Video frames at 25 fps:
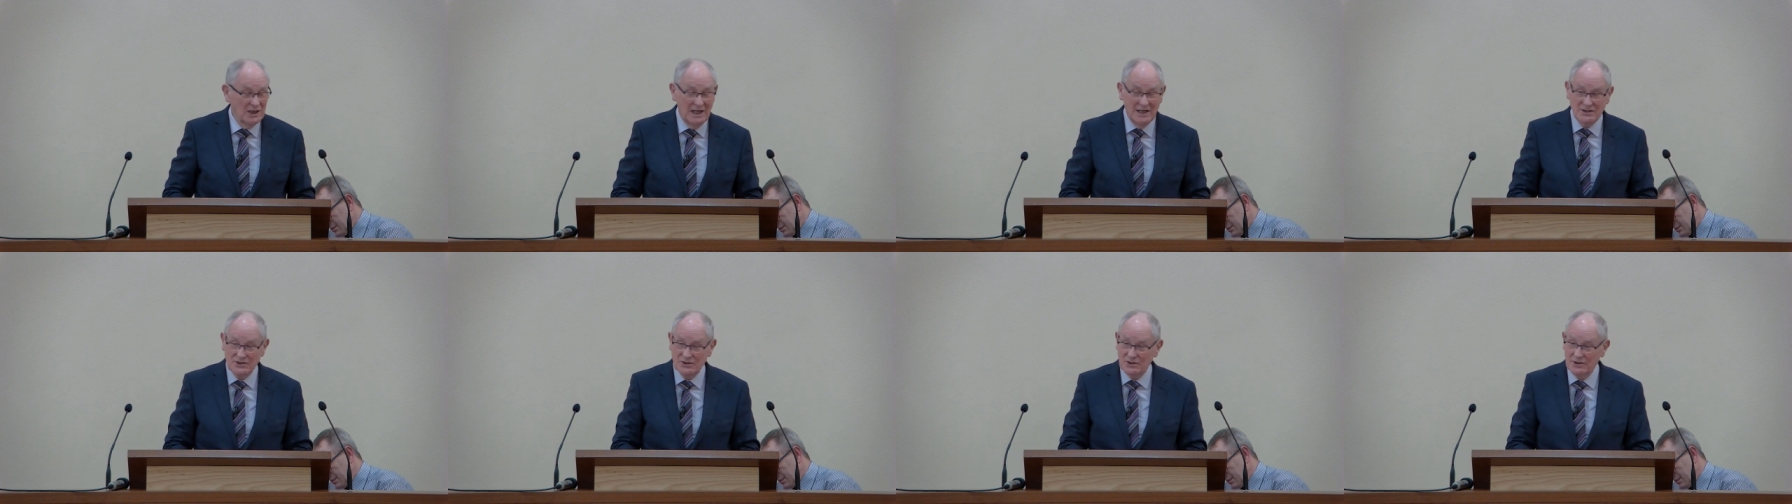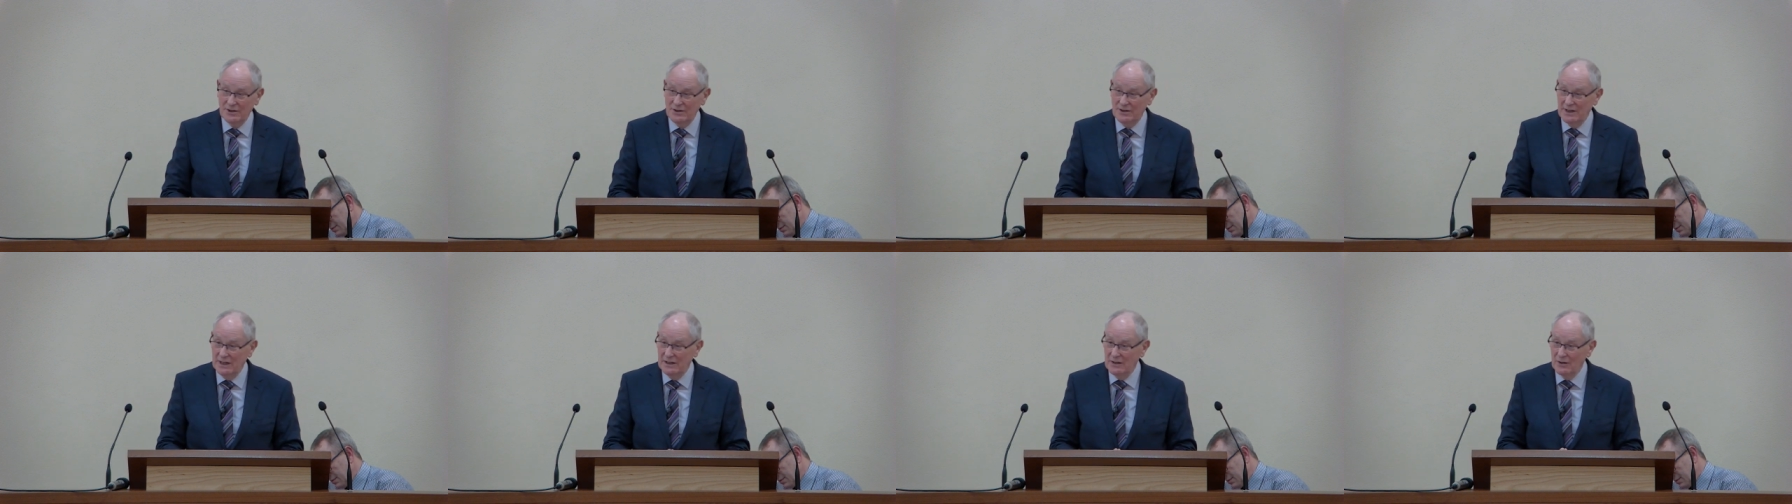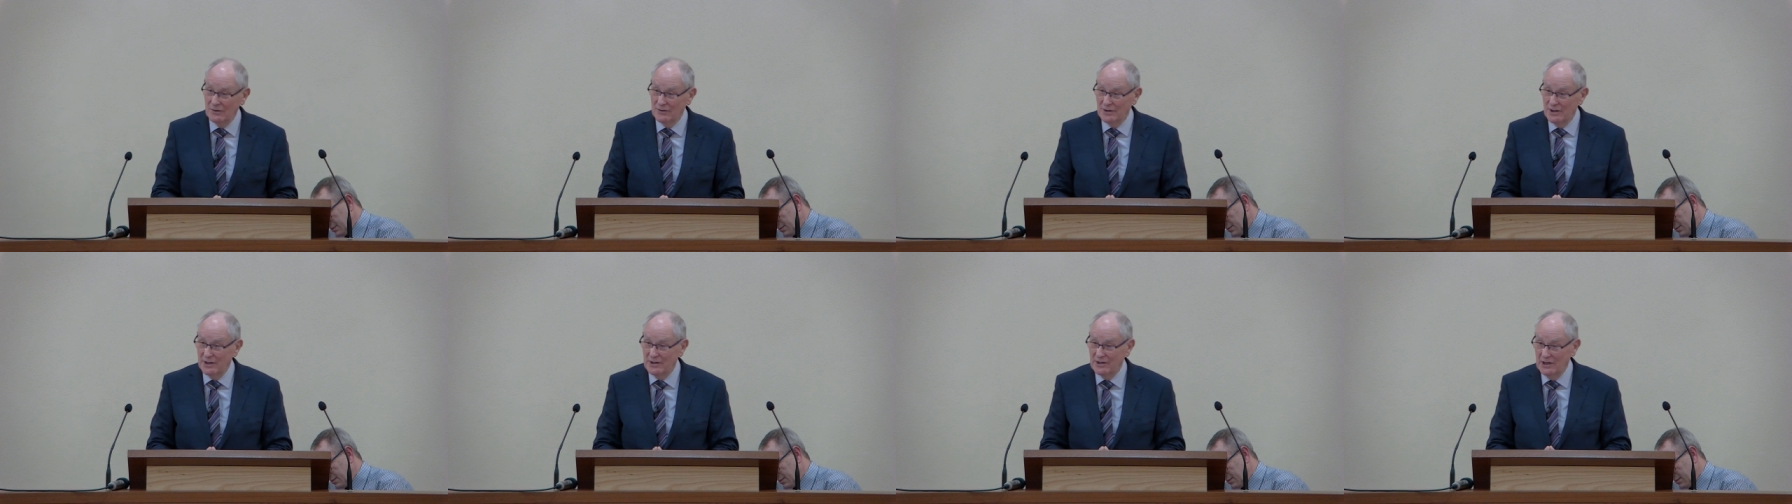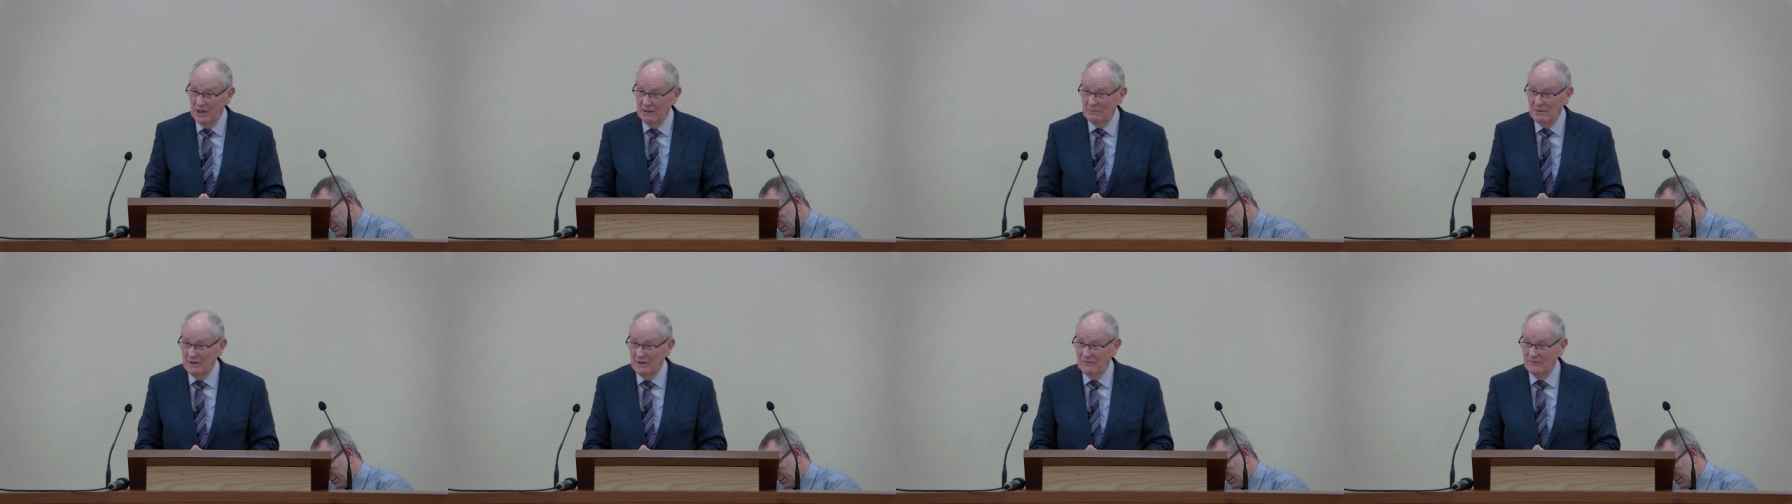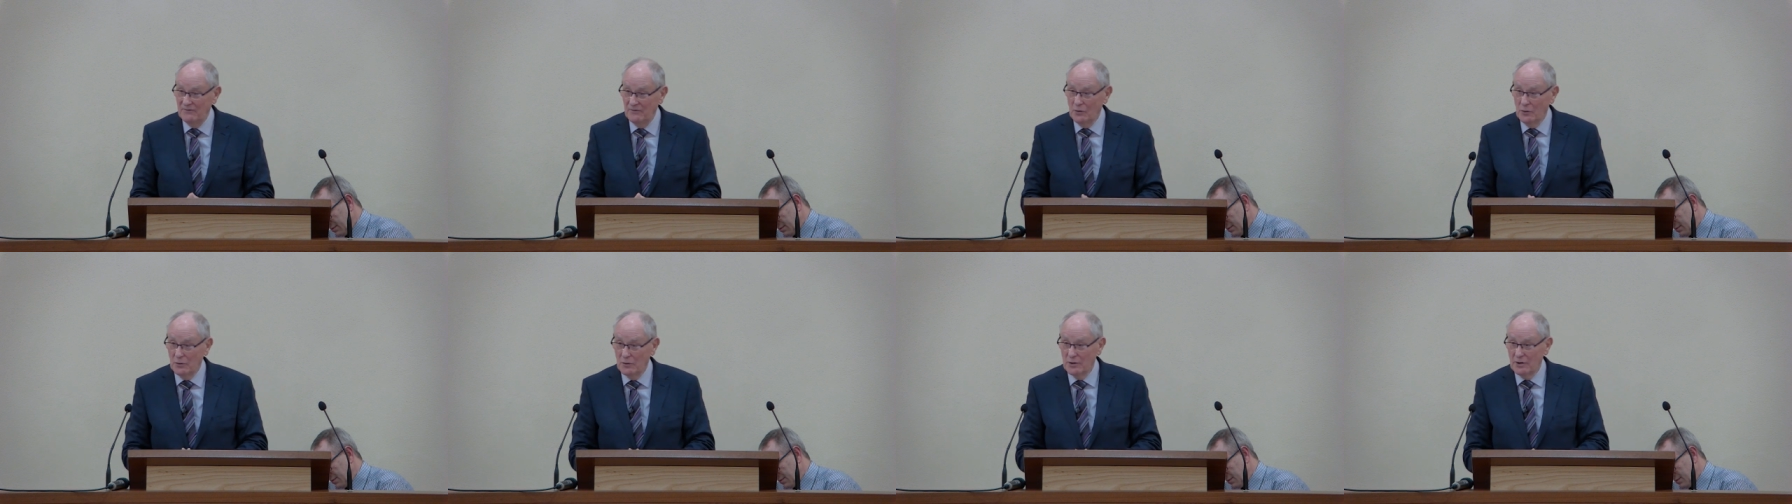yesterday or the day
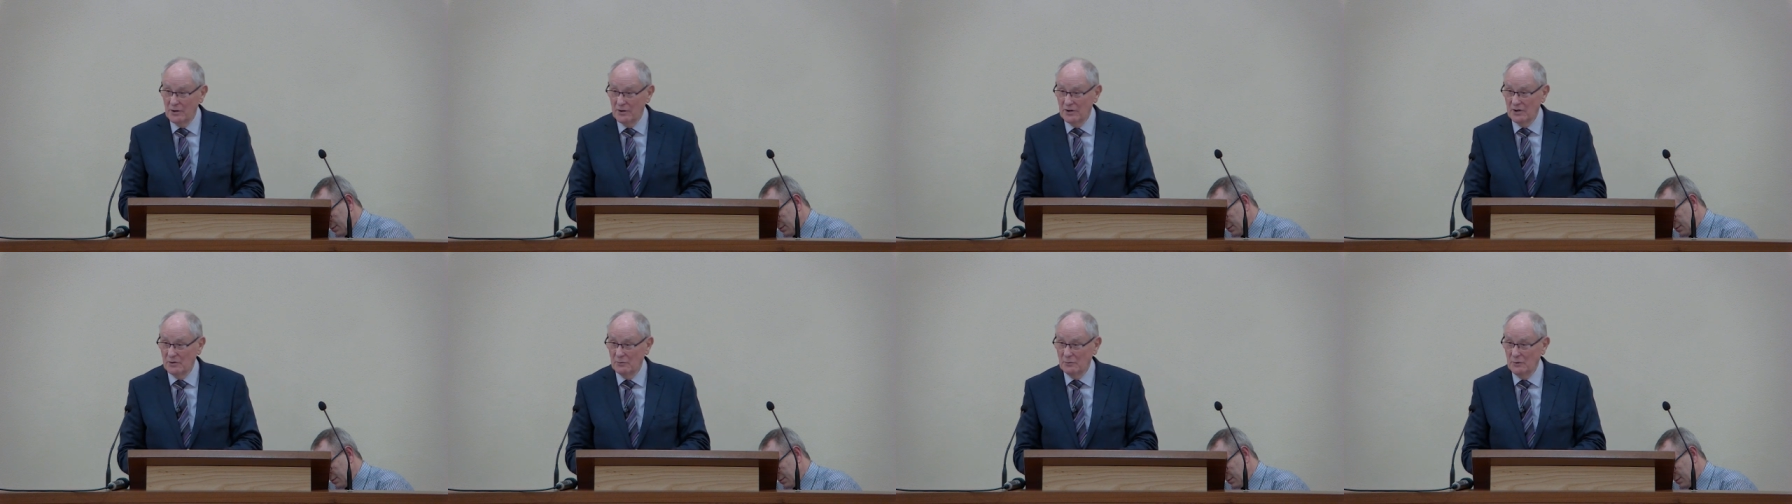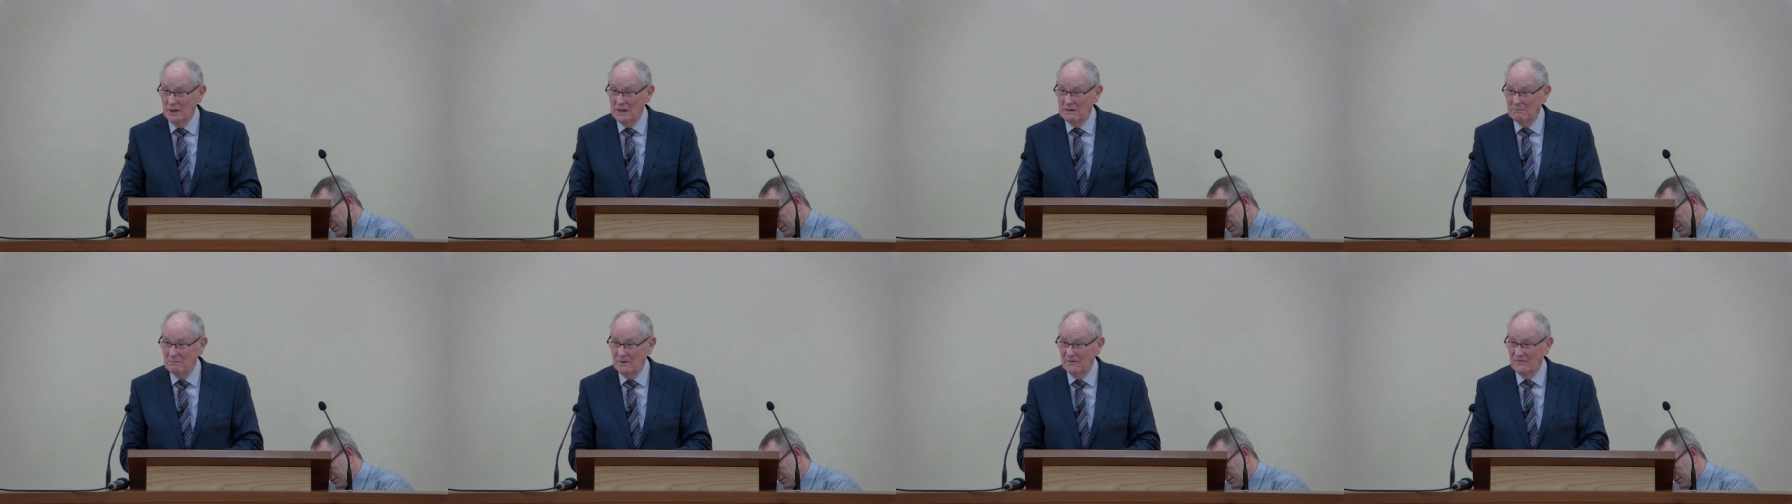before or the week